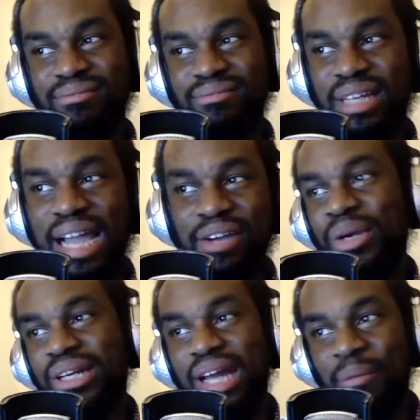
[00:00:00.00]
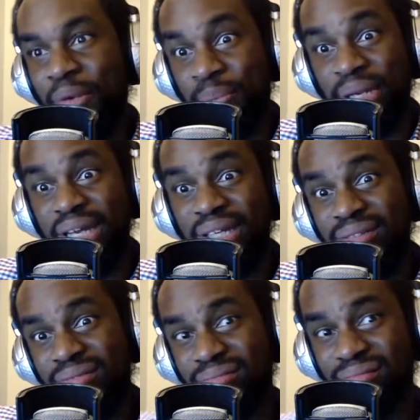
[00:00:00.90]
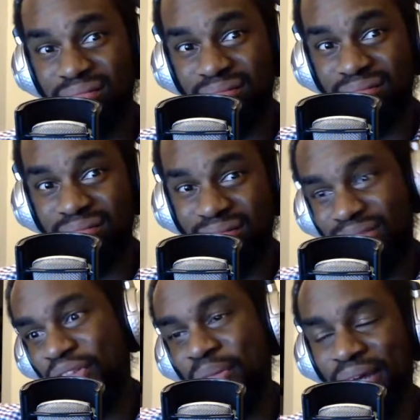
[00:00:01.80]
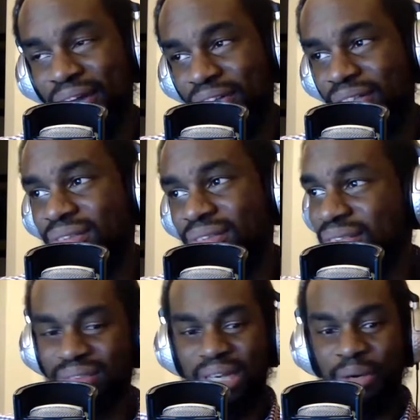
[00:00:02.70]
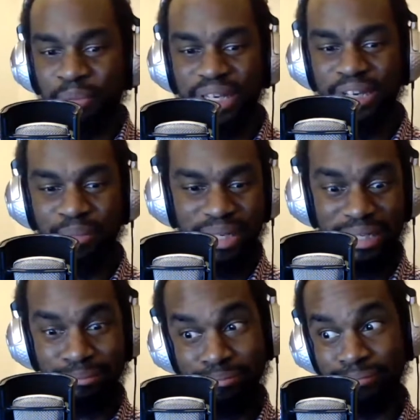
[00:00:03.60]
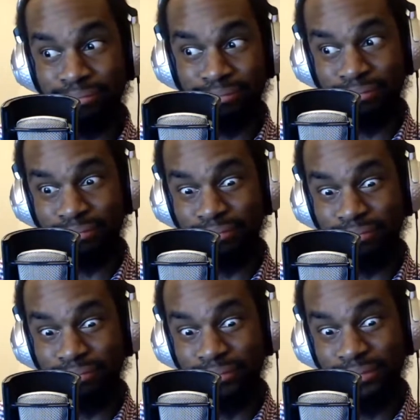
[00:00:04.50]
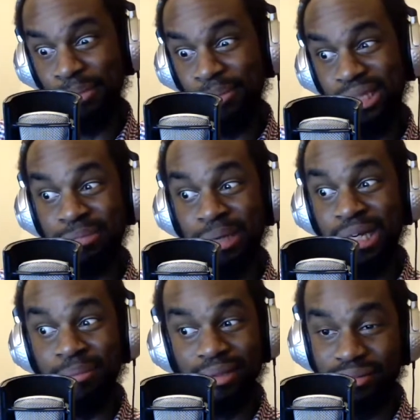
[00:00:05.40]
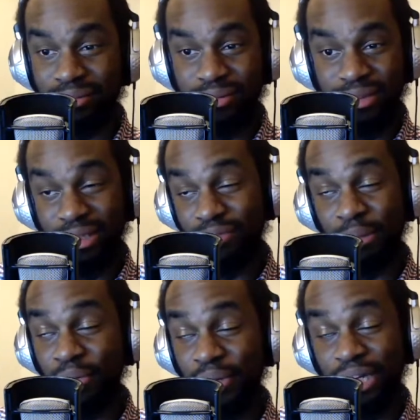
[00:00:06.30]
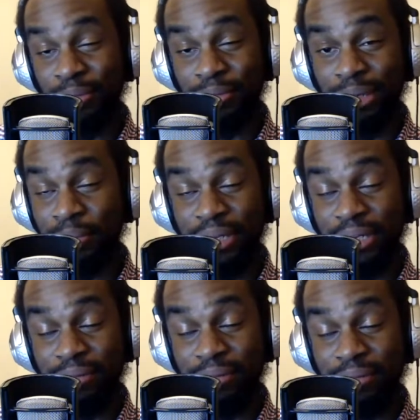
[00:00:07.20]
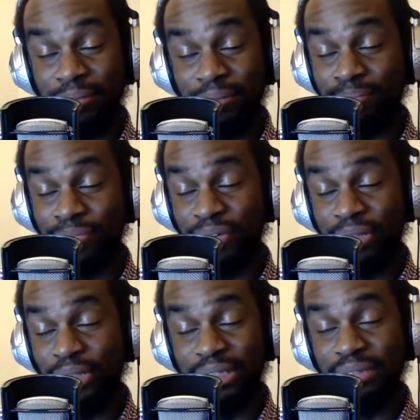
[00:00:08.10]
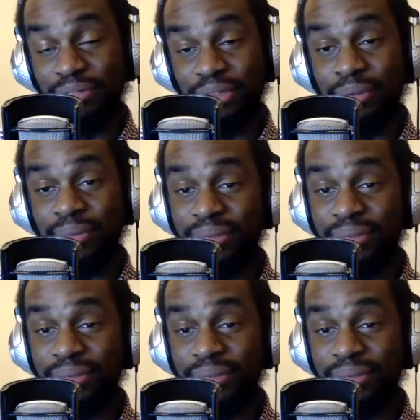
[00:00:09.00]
Like I could wait. I want to play it. A female character. I want to play it, but like I'm playing Spider-Man. And February comes around. I'll be playing fucking Resident Evil 2.